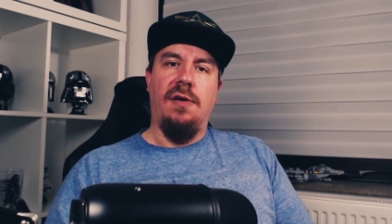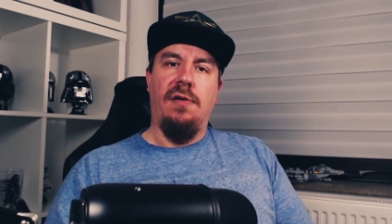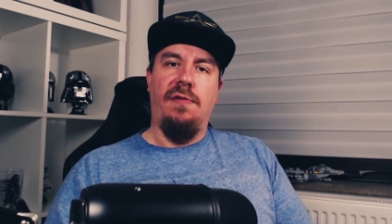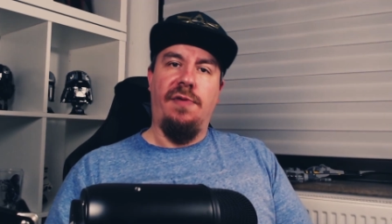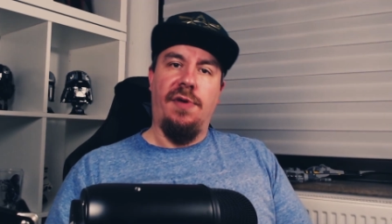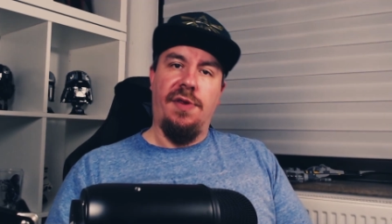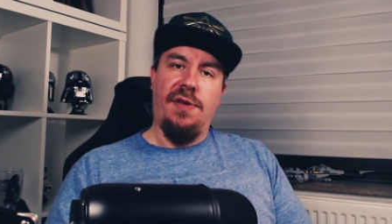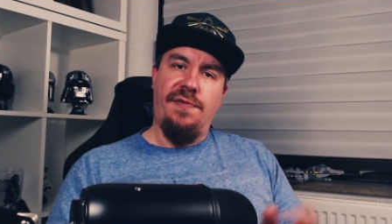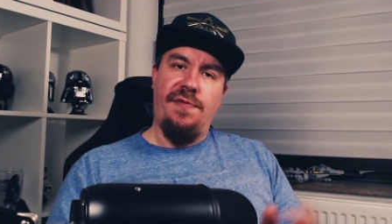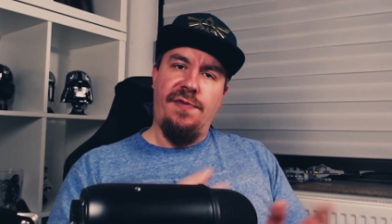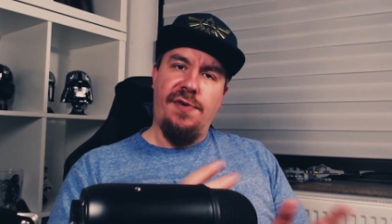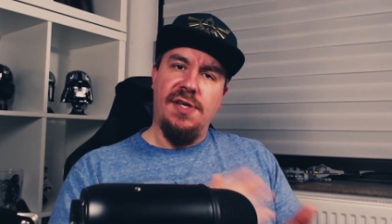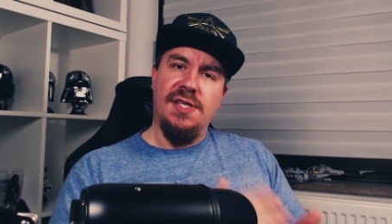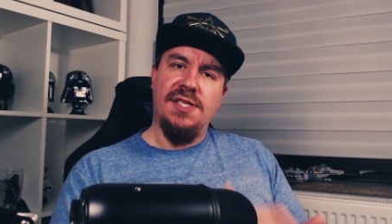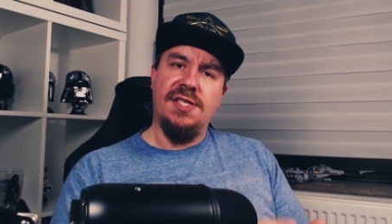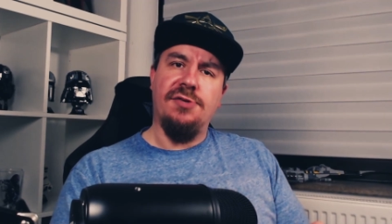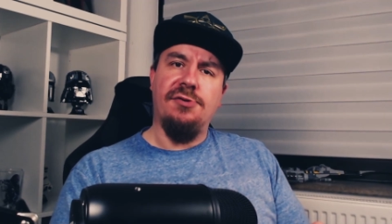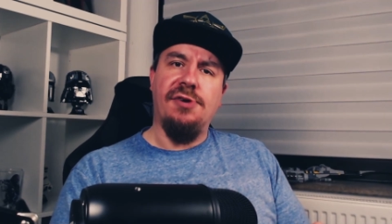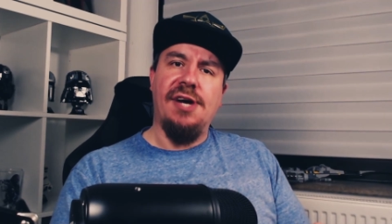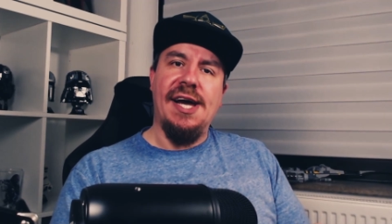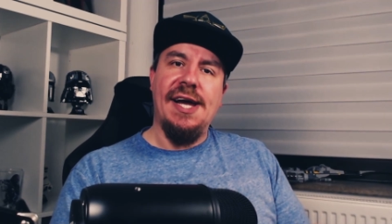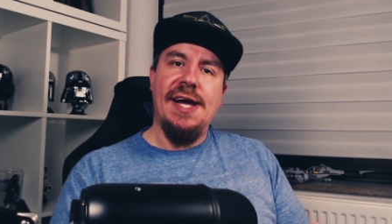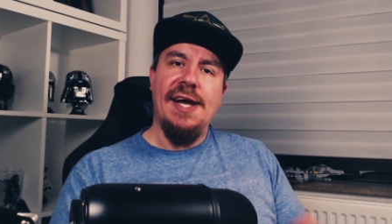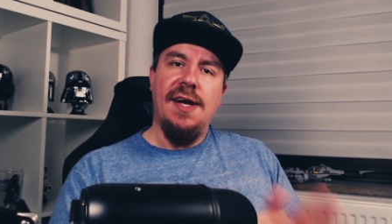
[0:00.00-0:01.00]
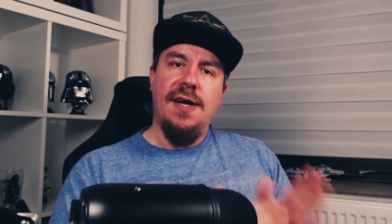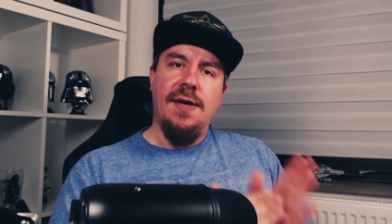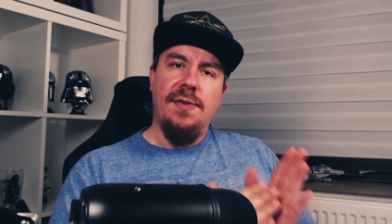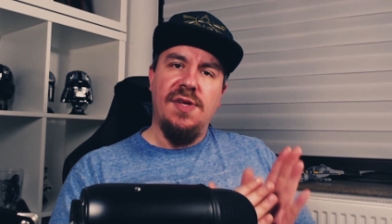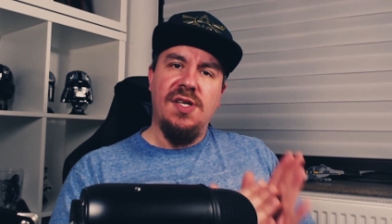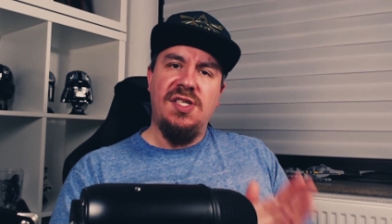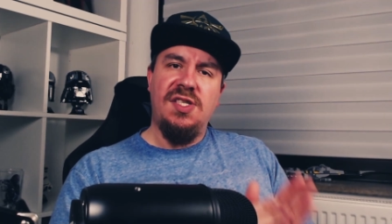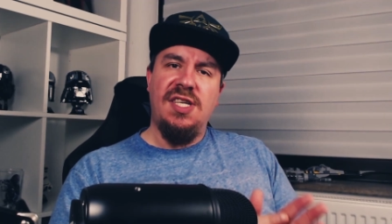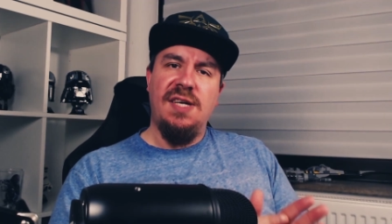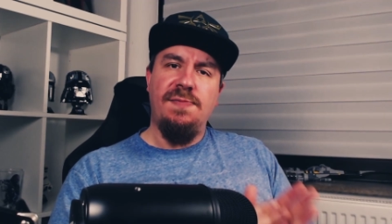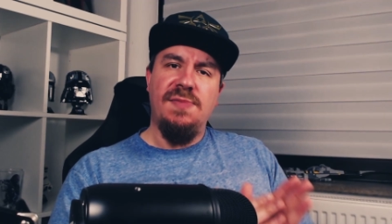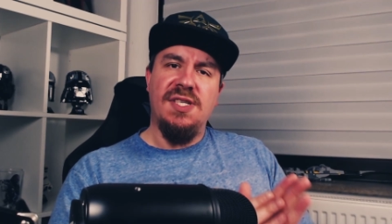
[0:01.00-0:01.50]
For the first try, the
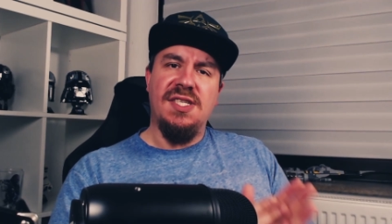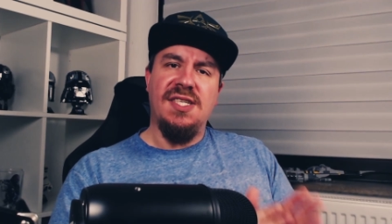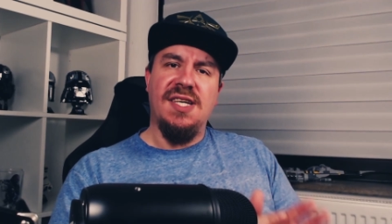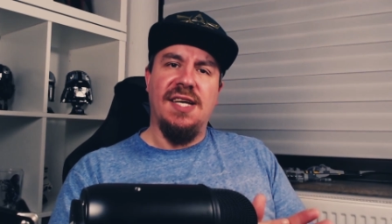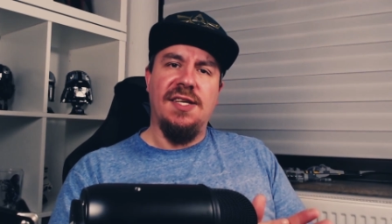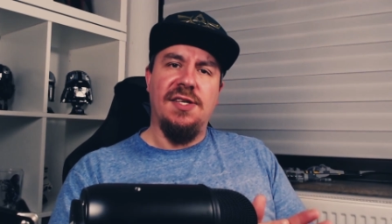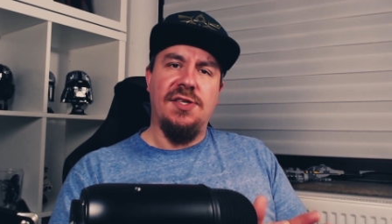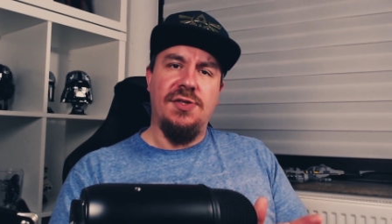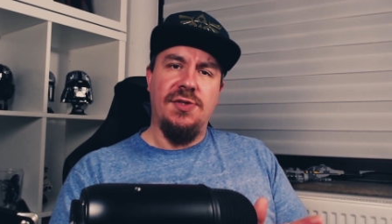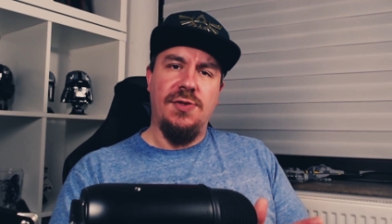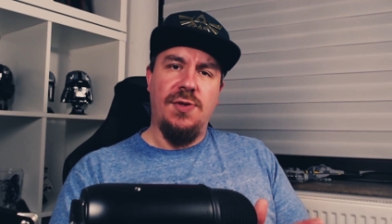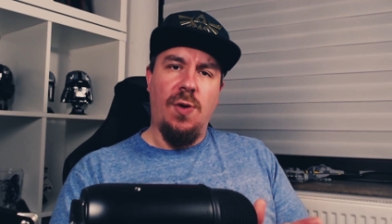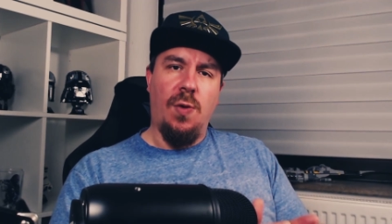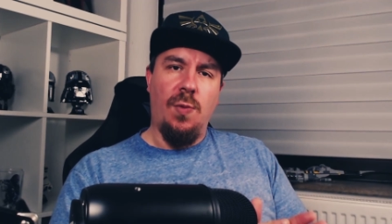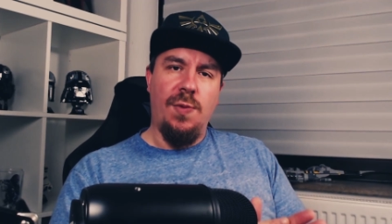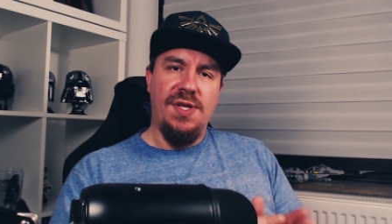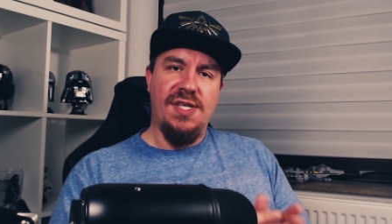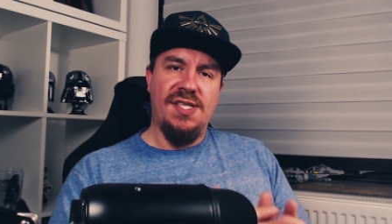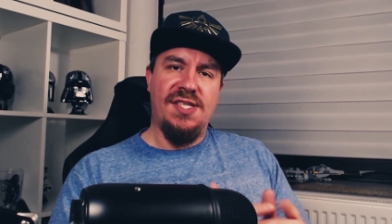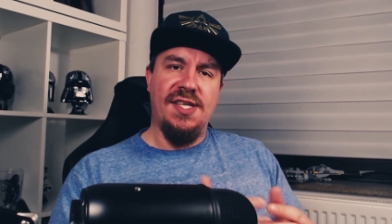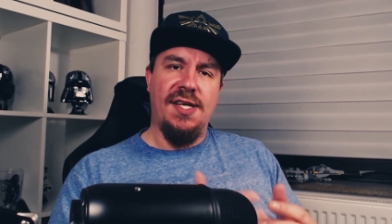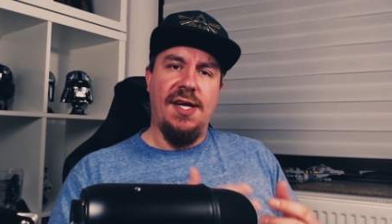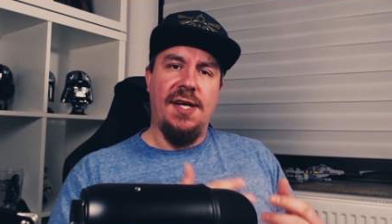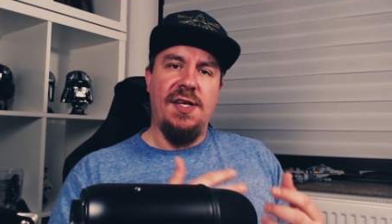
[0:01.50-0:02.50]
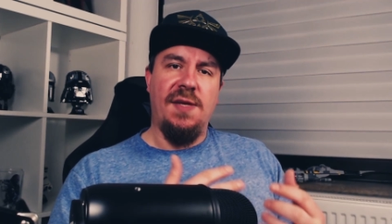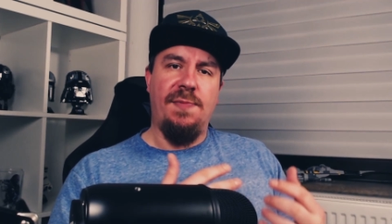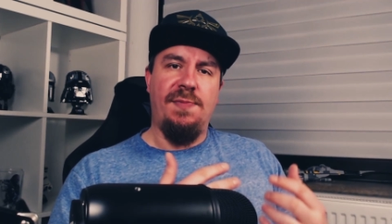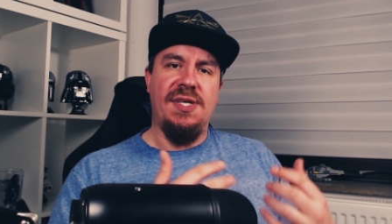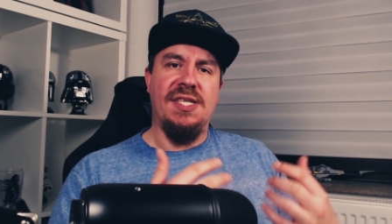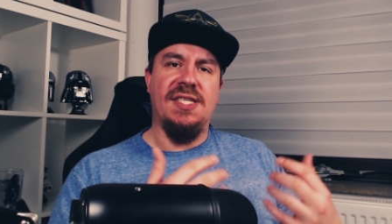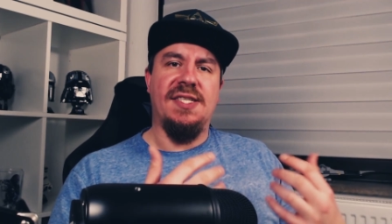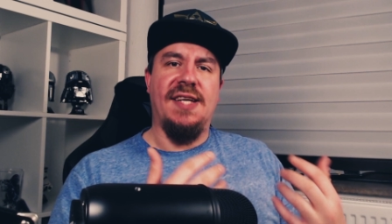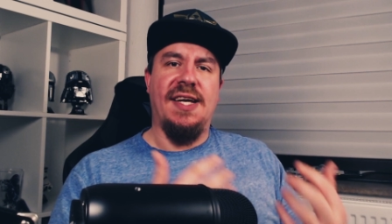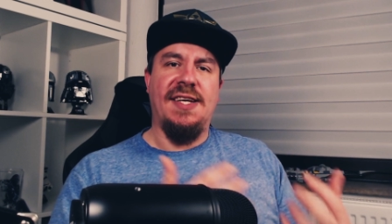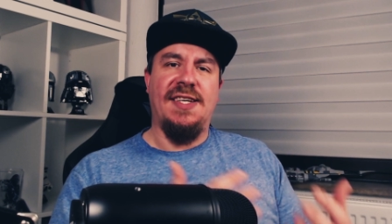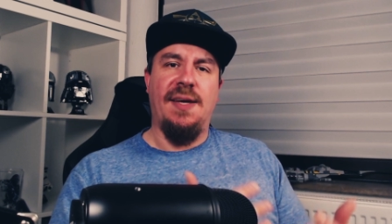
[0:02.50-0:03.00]
team decided to go with
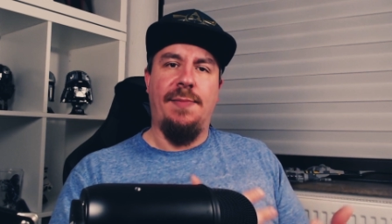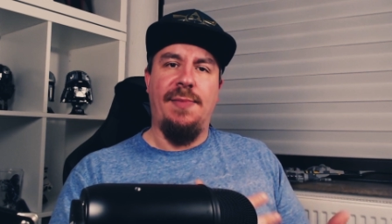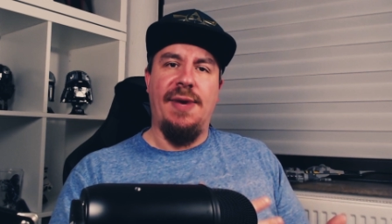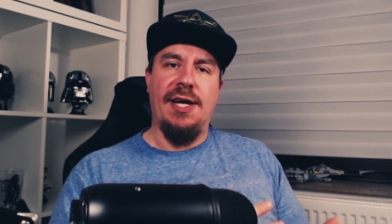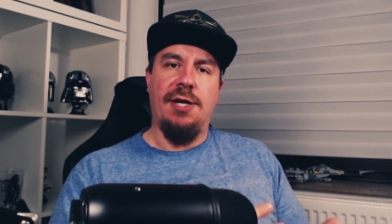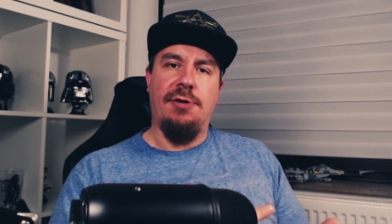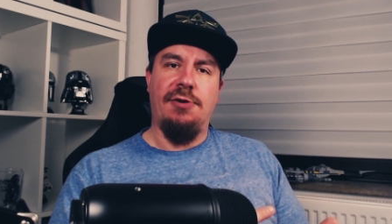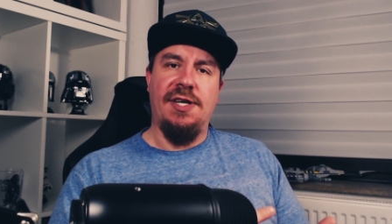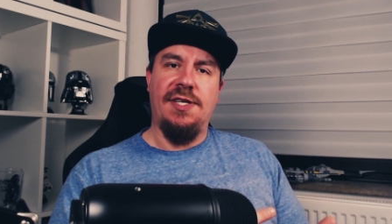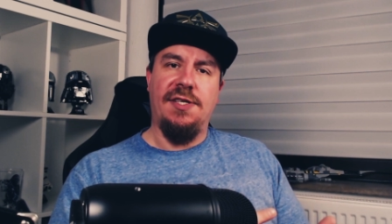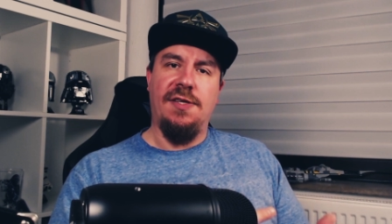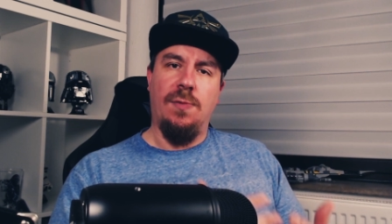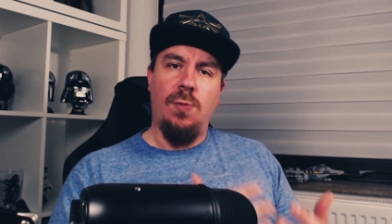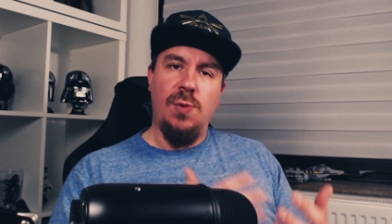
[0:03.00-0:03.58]
ScyllaDB's data migrator,